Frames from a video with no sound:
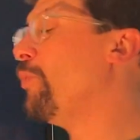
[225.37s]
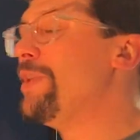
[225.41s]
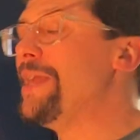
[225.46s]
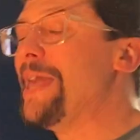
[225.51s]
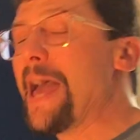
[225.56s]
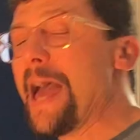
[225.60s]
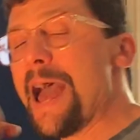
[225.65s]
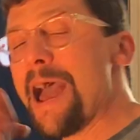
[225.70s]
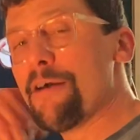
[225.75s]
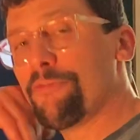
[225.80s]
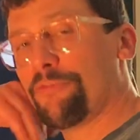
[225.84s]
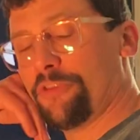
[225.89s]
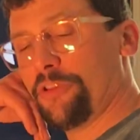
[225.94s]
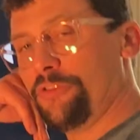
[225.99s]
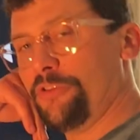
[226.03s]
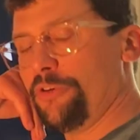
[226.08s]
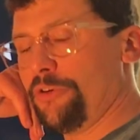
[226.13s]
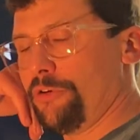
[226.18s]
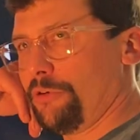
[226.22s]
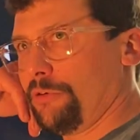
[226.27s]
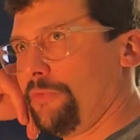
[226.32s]
we have to
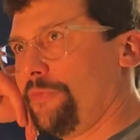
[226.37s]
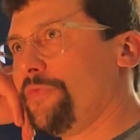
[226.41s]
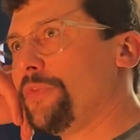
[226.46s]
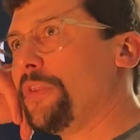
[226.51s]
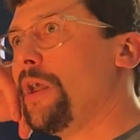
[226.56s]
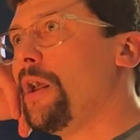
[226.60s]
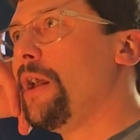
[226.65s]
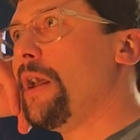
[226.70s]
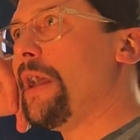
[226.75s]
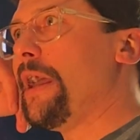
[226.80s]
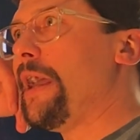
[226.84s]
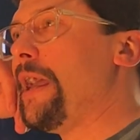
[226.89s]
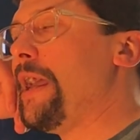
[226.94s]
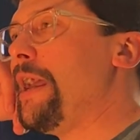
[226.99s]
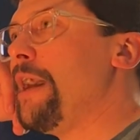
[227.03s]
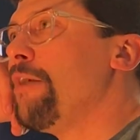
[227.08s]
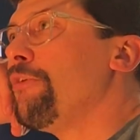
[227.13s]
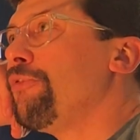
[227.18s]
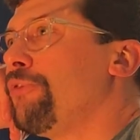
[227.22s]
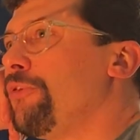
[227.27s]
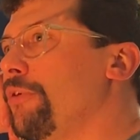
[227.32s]
do
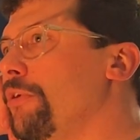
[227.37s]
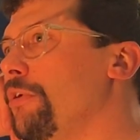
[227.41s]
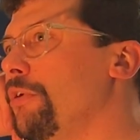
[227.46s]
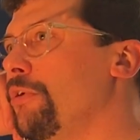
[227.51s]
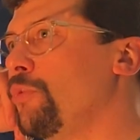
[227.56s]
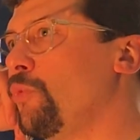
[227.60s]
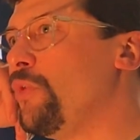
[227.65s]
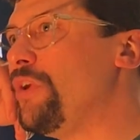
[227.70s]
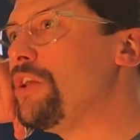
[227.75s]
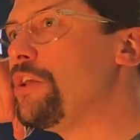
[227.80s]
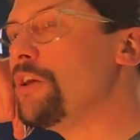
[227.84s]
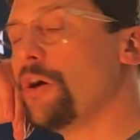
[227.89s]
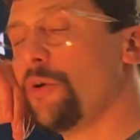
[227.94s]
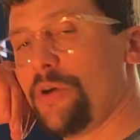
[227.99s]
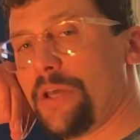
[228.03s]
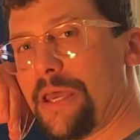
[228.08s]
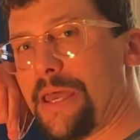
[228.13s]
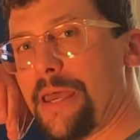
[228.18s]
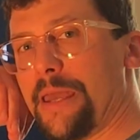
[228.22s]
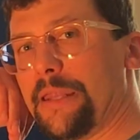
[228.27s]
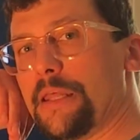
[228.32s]
after we go
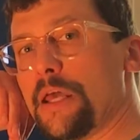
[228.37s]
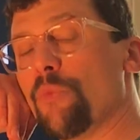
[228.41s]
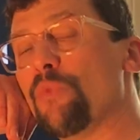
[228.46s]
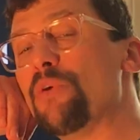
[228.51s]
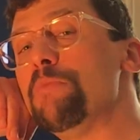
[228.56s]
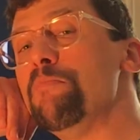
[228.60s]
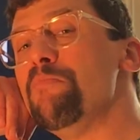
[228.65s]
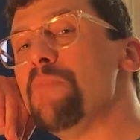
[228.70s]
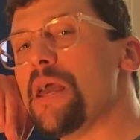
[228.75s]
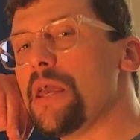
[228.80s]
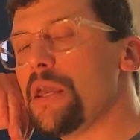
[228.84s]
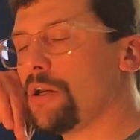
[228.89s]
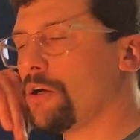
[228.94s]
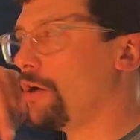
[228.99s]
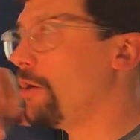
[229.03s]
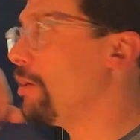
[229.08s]
ahead and we make